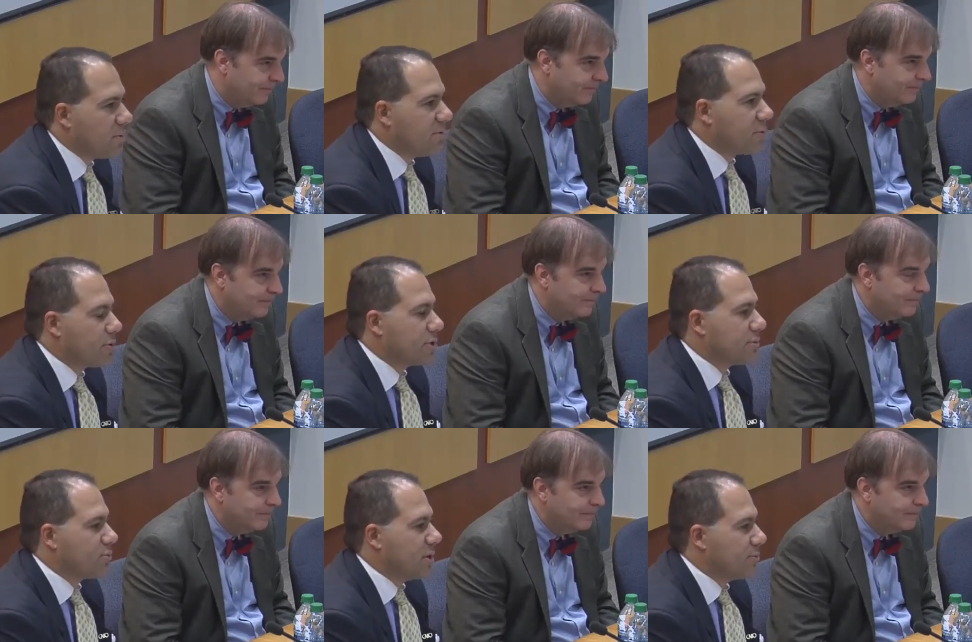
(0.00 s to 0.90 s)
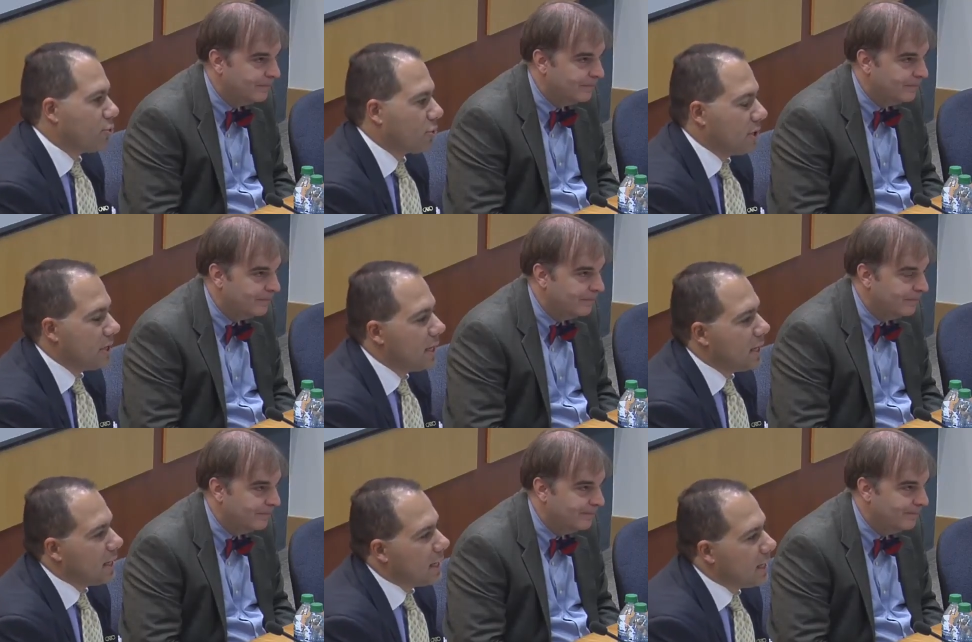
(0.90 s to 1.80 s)
Speaker 1: before the Supreme Court
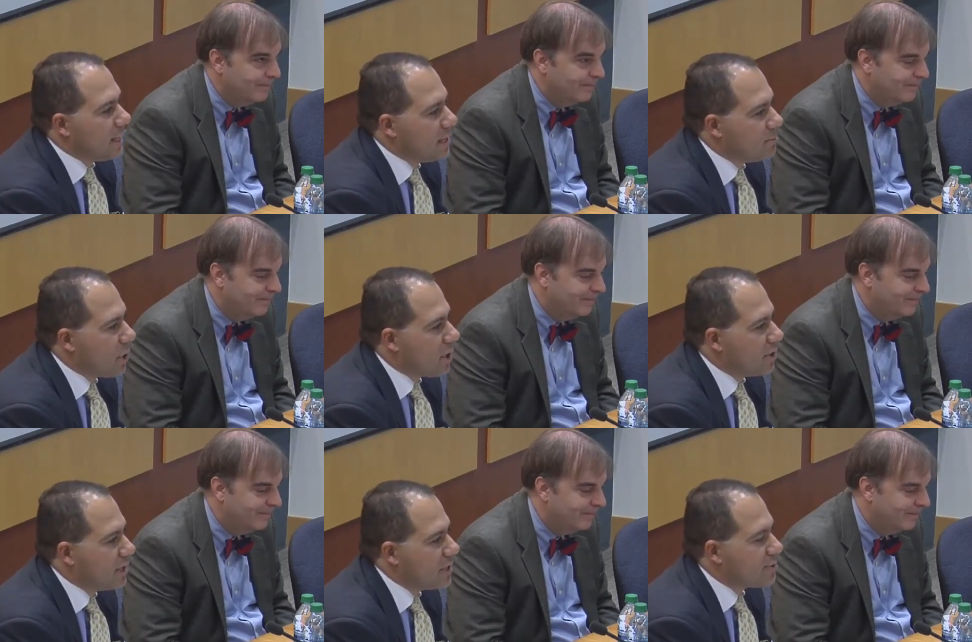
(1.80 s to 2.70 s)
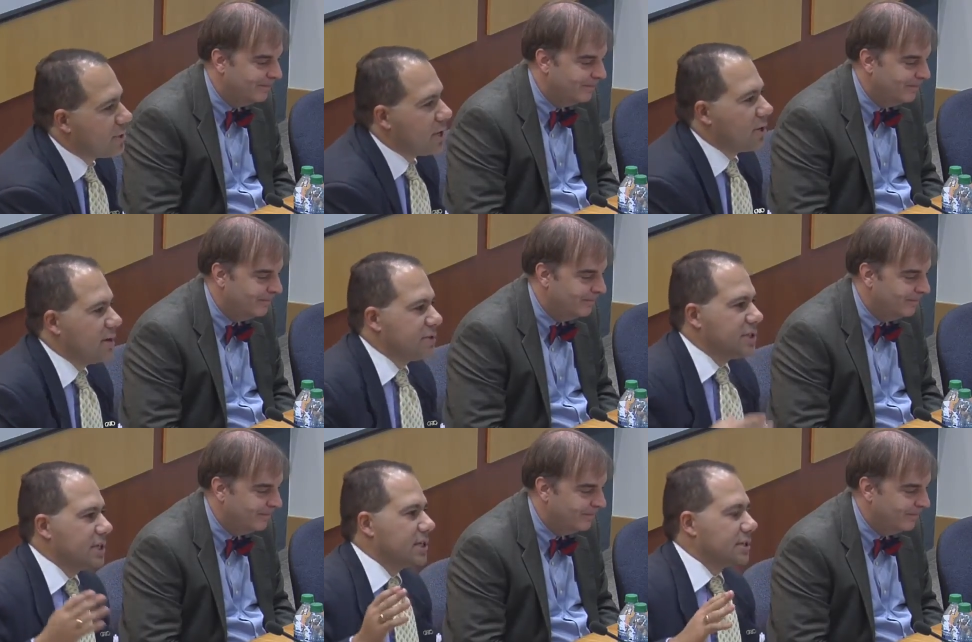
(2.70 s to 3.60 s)
Uh, in modern history. I don't have
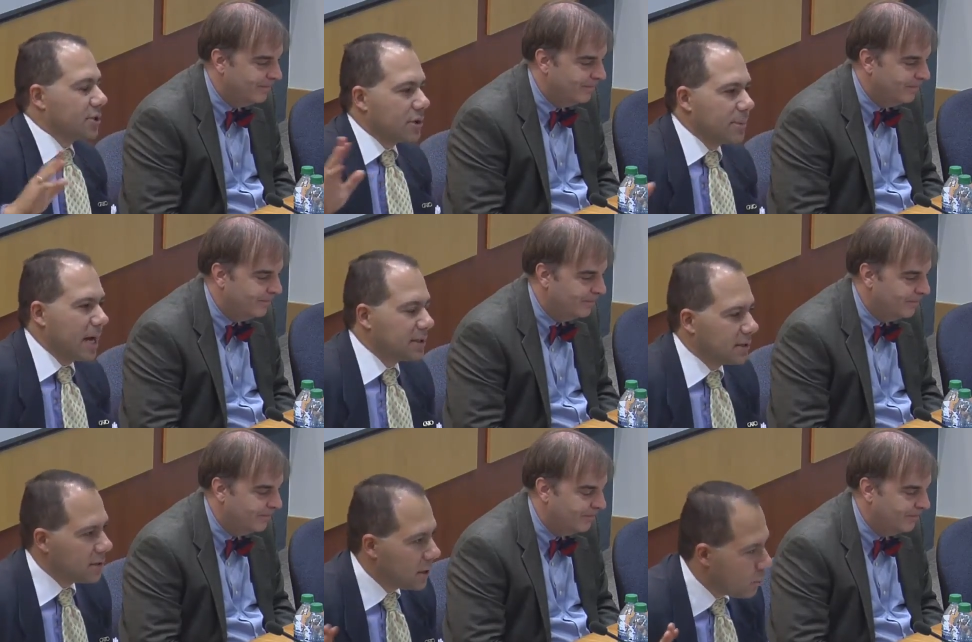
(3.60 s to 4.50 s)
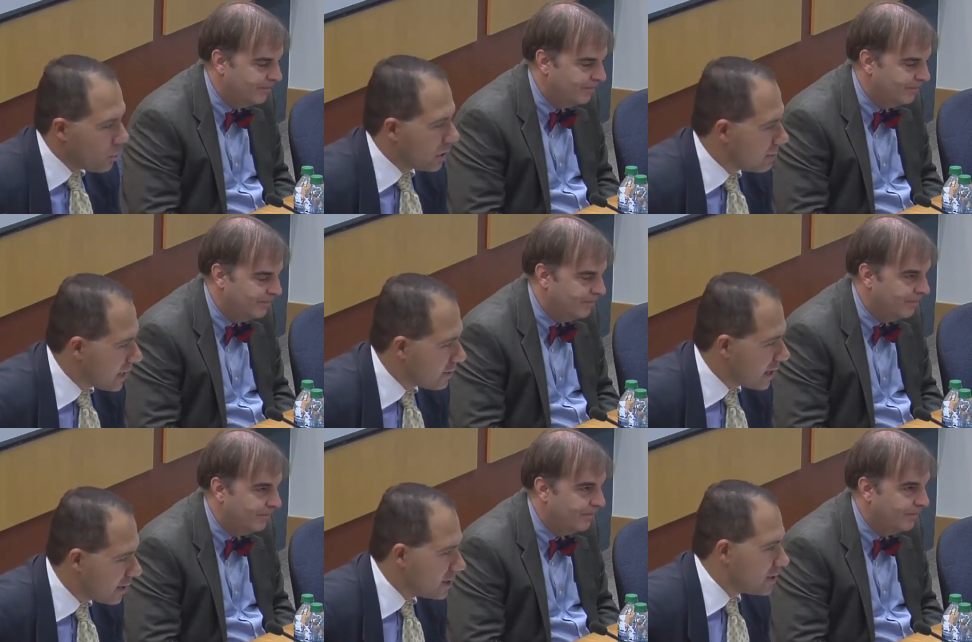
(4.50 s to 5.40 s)
statistics going back to William Henry
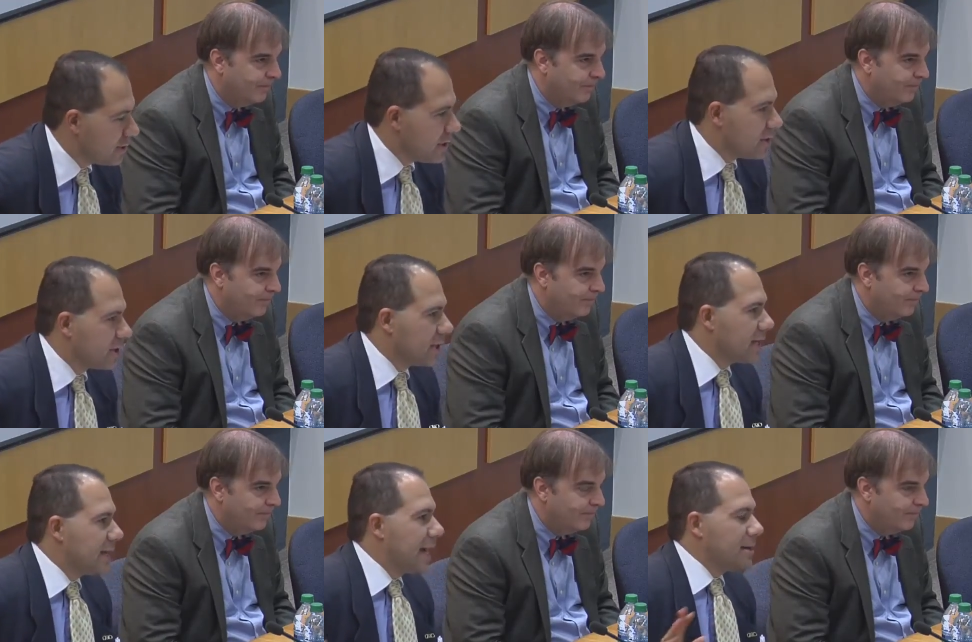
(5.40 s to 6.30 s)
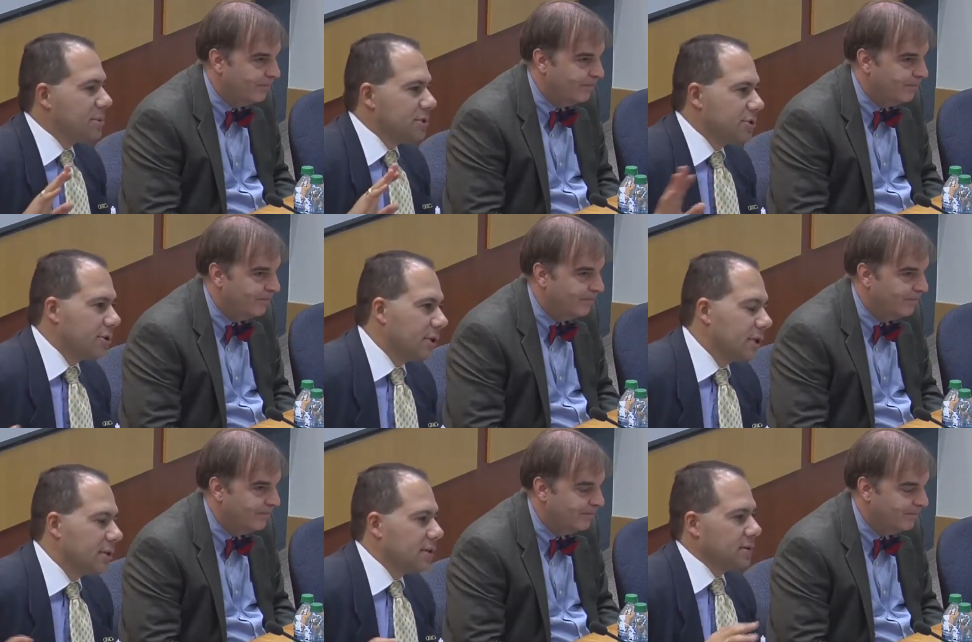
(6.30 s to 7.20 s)
Harrison or anything like that, but certainly in
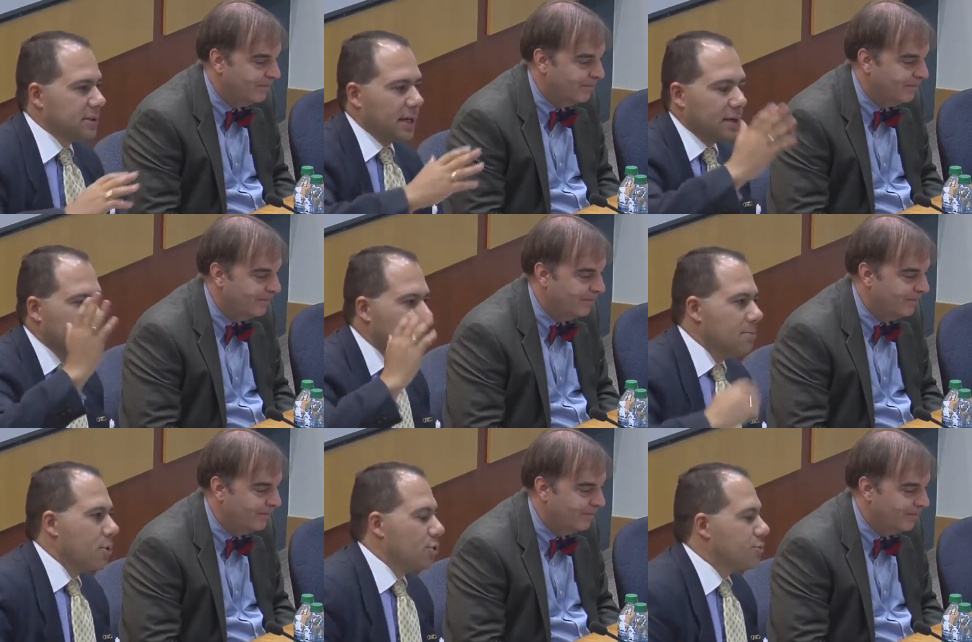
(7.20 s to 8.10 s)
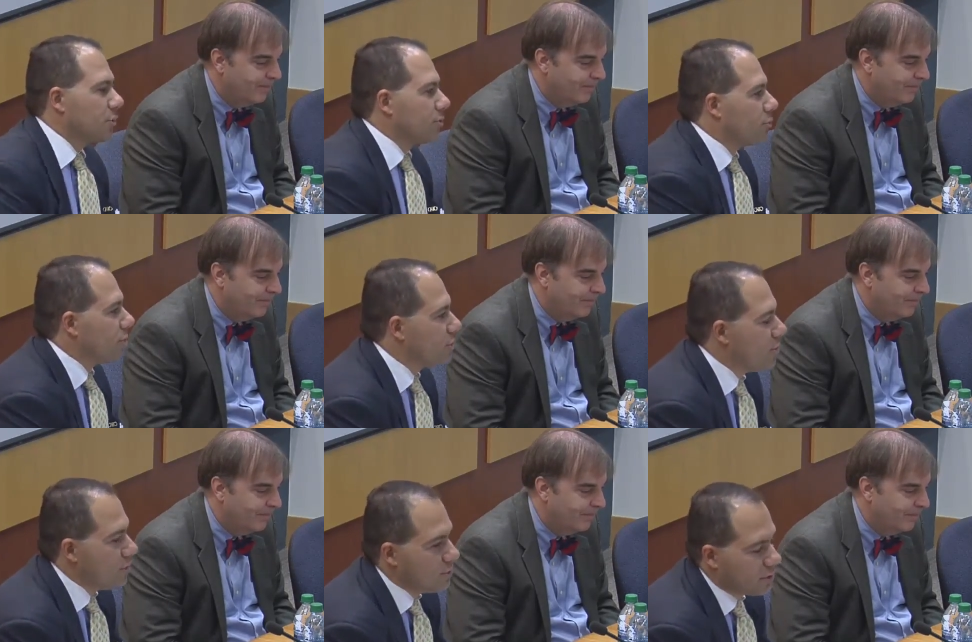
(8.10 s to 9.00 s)
the, say, post-World War
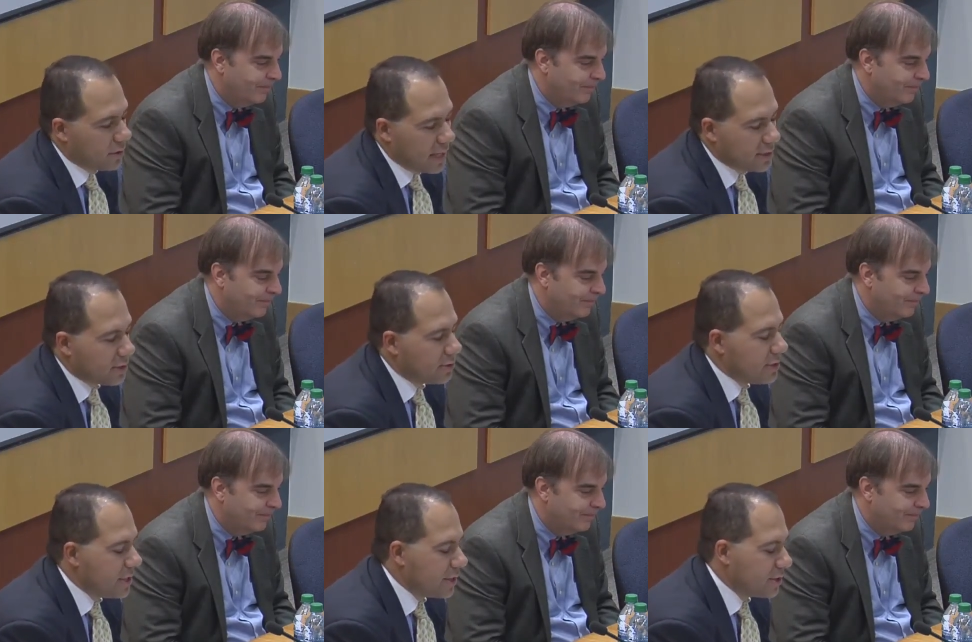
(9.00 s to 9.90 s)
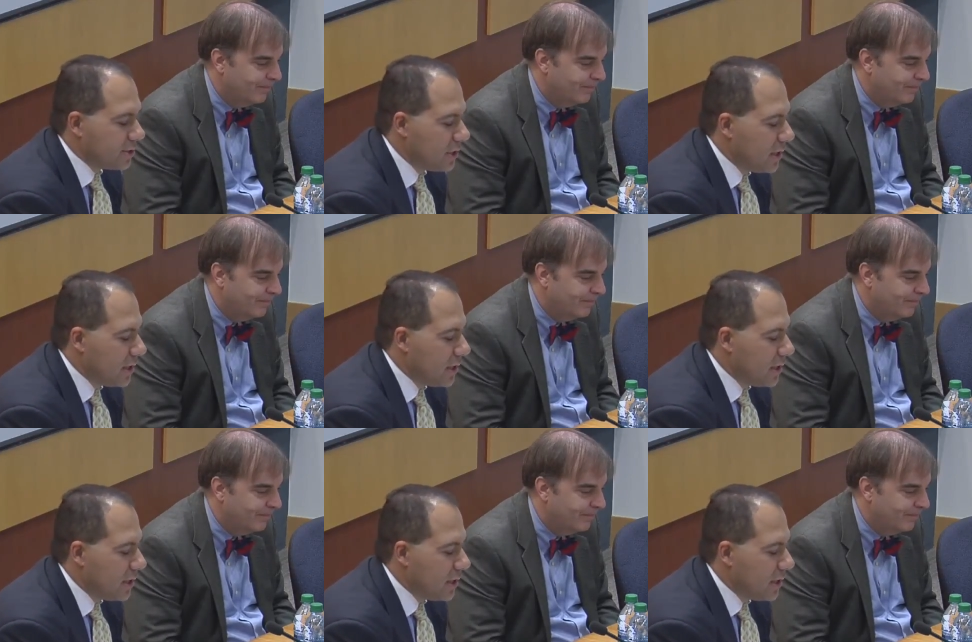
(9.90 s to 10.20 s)
Two or the last hundred years,